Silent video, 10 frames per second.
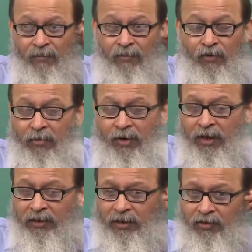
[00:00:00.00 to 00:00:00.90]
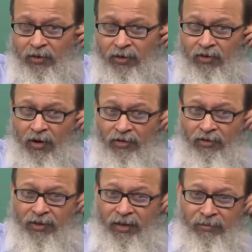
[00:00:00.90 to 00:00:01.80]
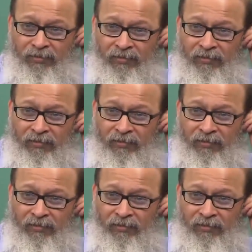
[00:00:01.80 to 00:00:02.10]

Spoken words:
nobody has actually talked to them,